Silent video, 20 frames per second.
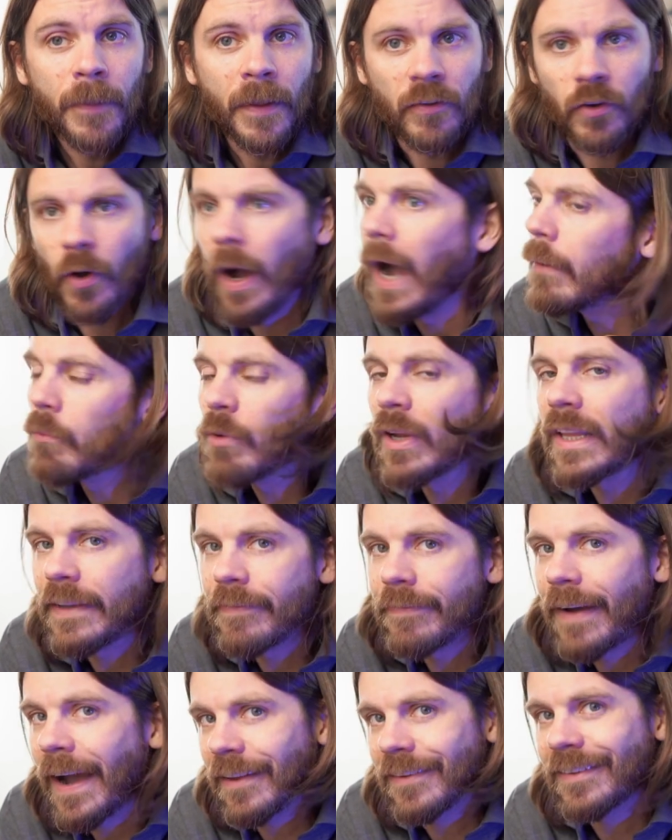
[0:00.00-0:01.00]
And so I'm really
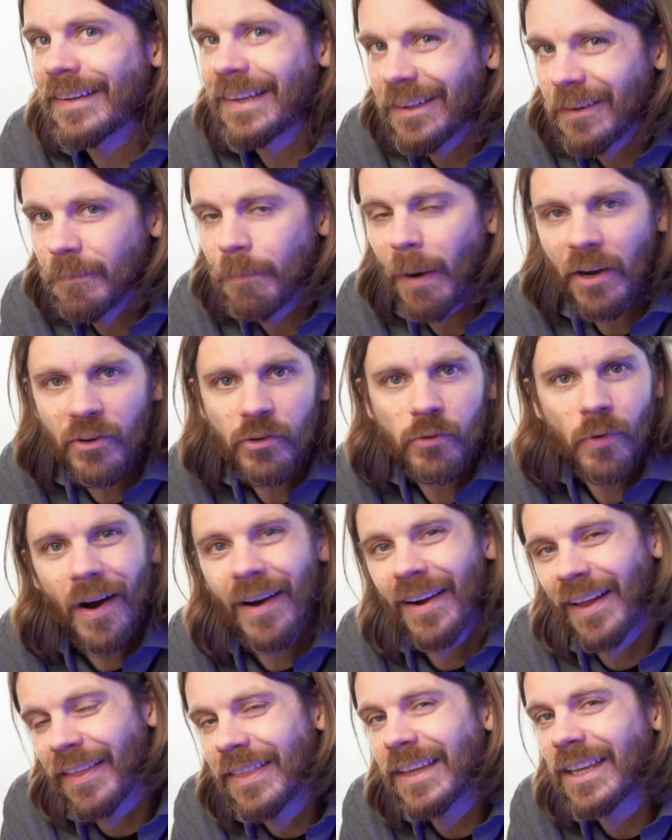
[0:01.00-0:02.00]
fascinated by
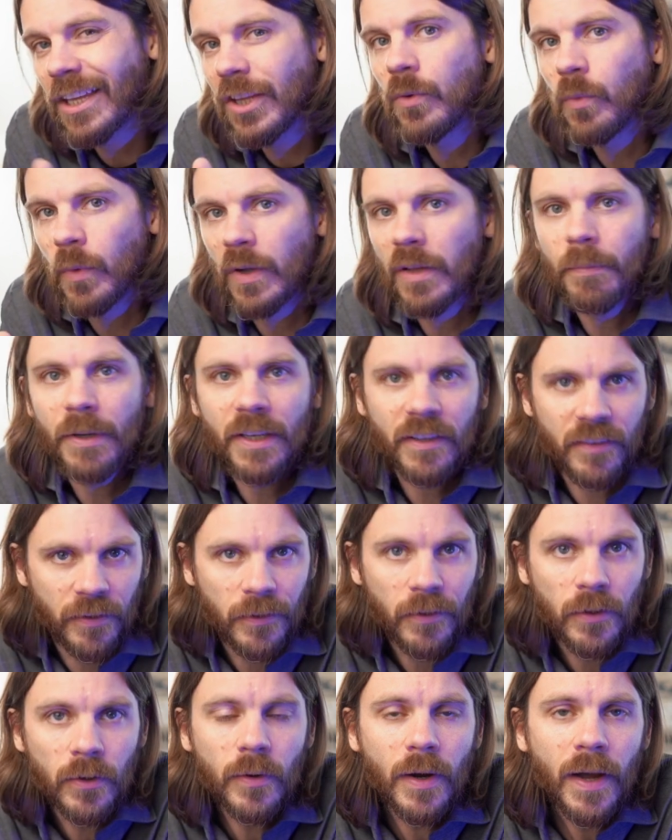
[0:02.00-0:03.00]
Girard. I think you will be
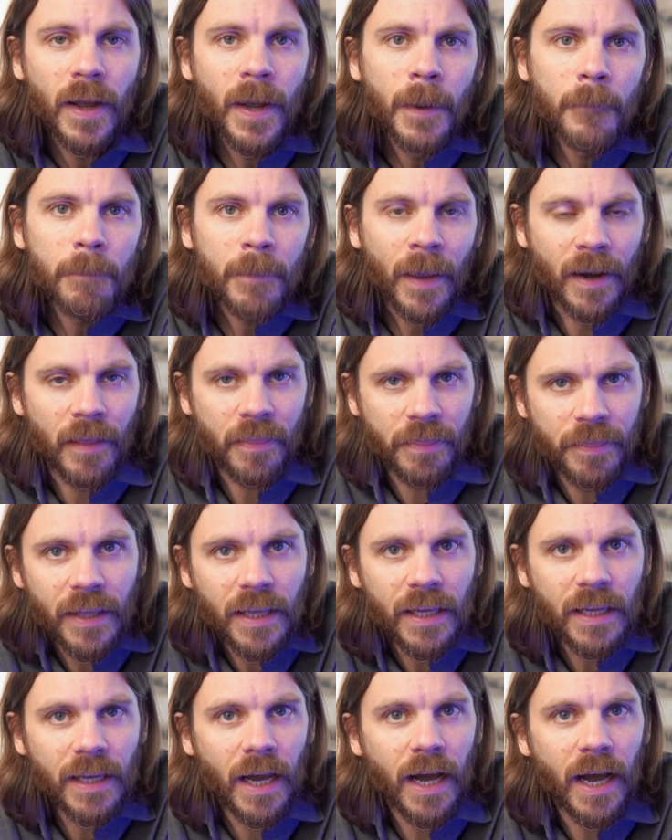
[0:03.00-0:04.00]
too. And I
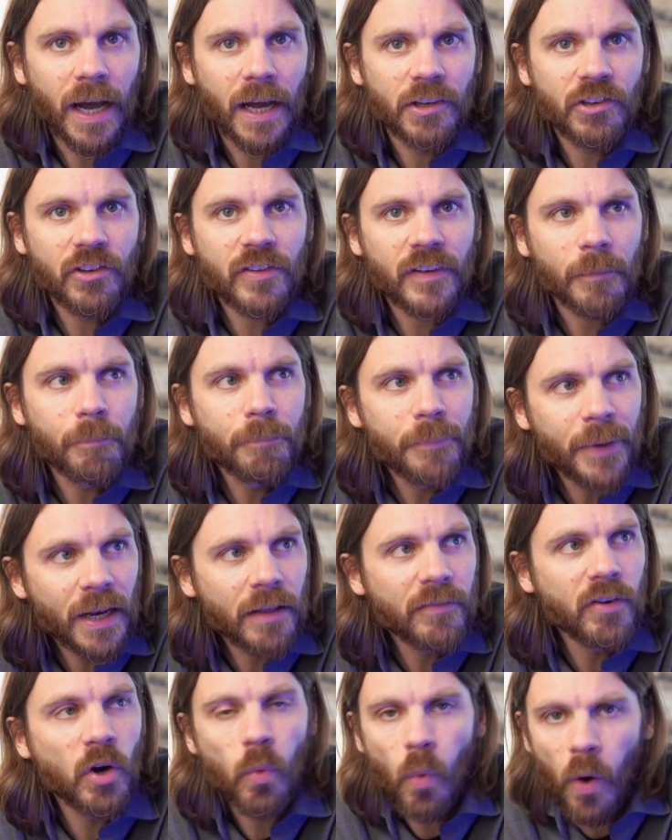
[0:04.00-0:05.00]
think just a bit
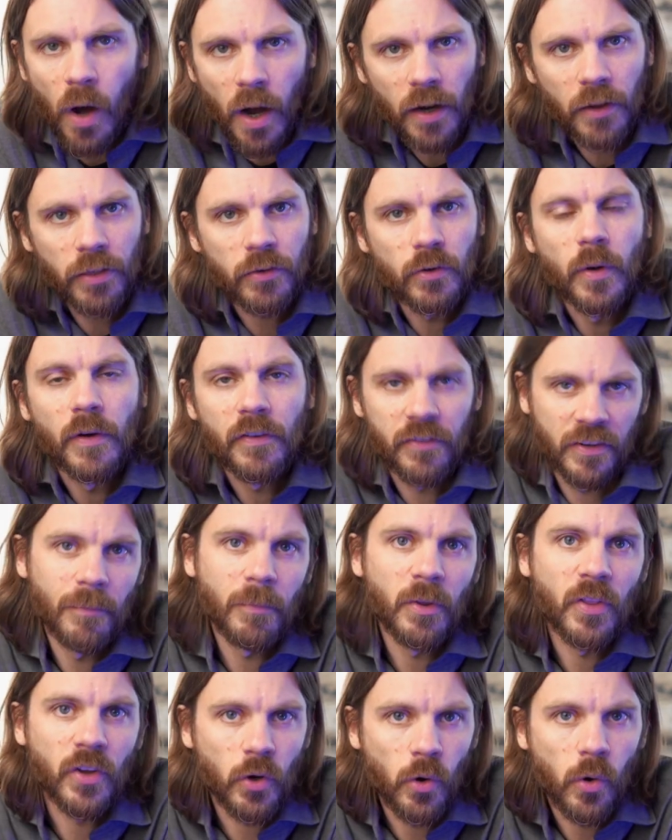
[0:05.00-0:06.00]
of a walkthrough of
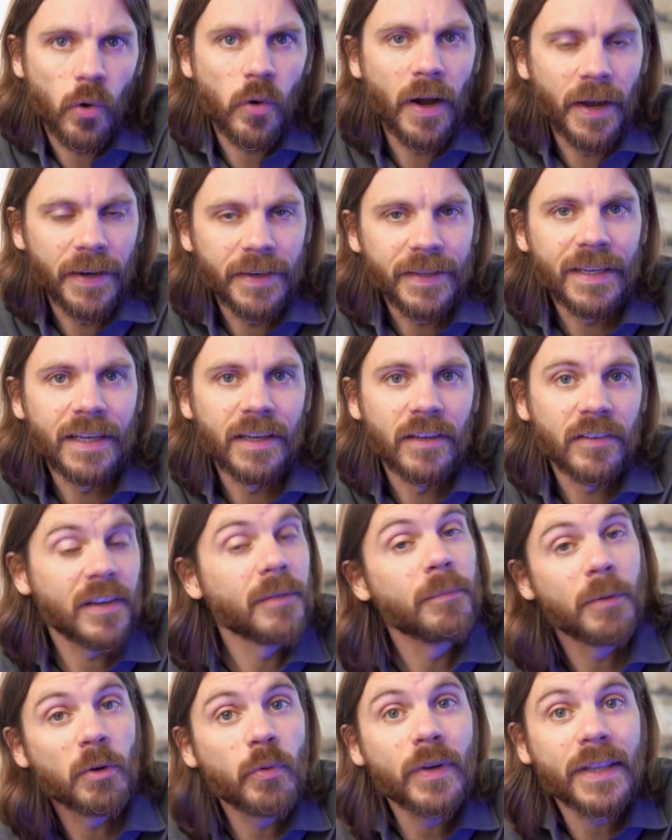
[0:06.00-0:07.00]
some of the core ideas
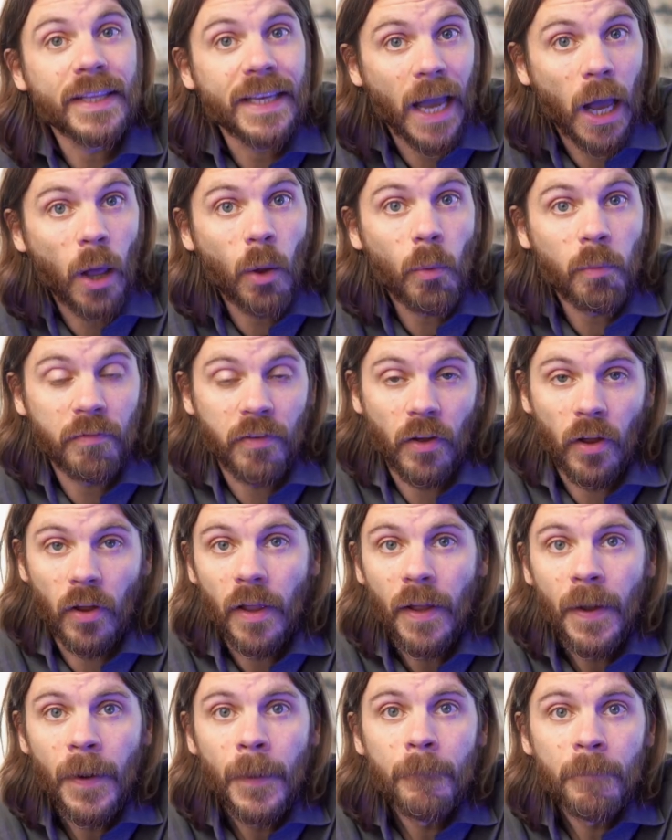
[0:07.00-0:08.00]
can be really
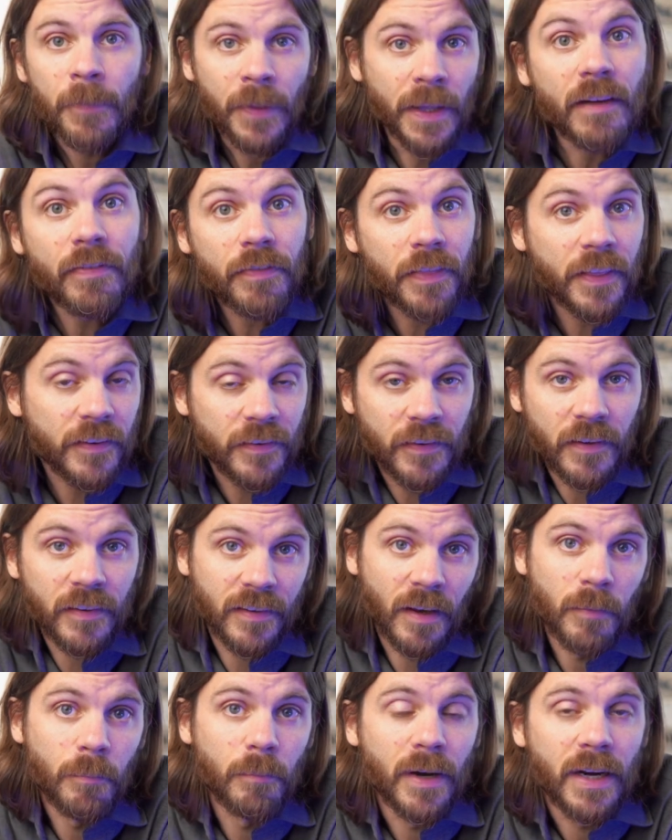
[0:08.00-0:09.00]
helpful if this is
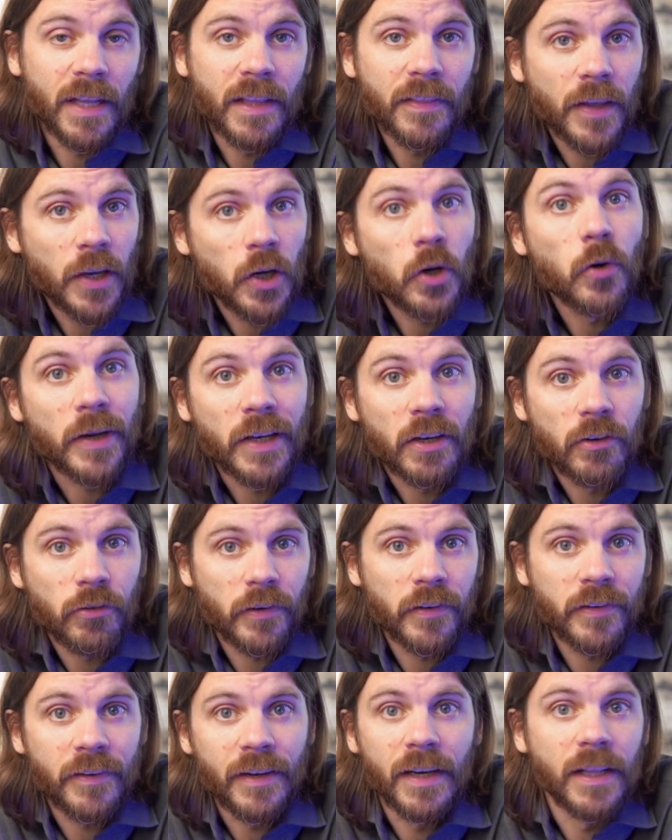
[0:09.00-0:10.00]
somebody that you're
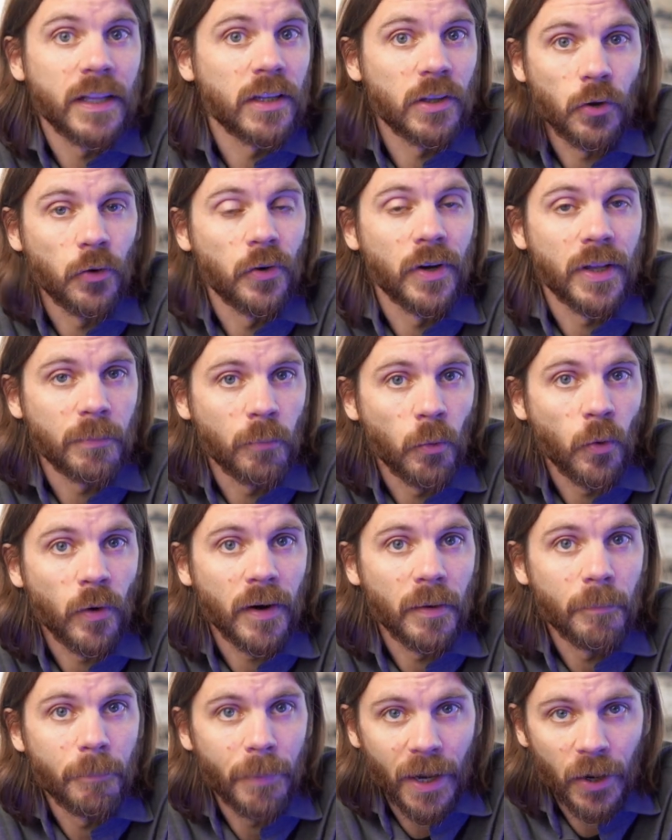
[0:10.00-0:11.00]
interested in learning
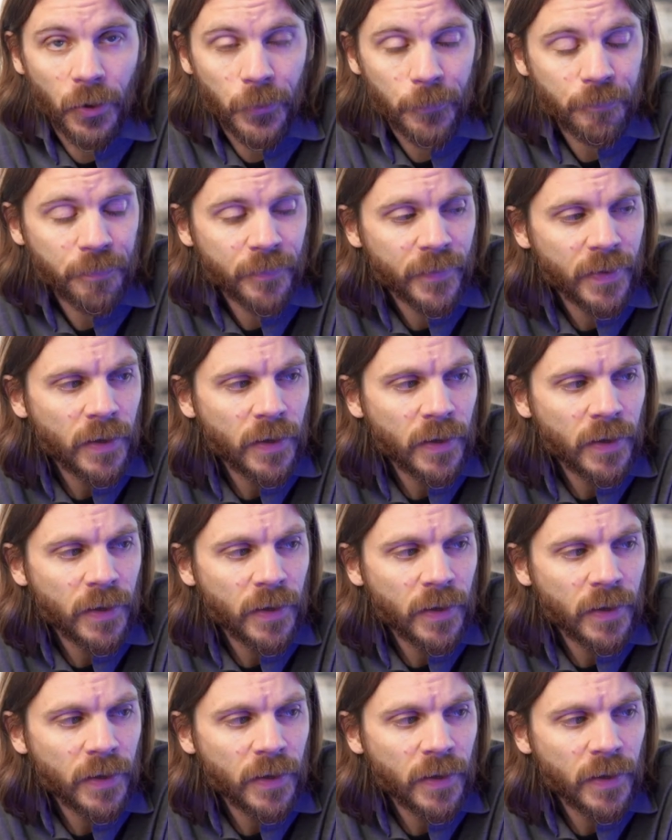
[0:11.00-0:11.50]
more about.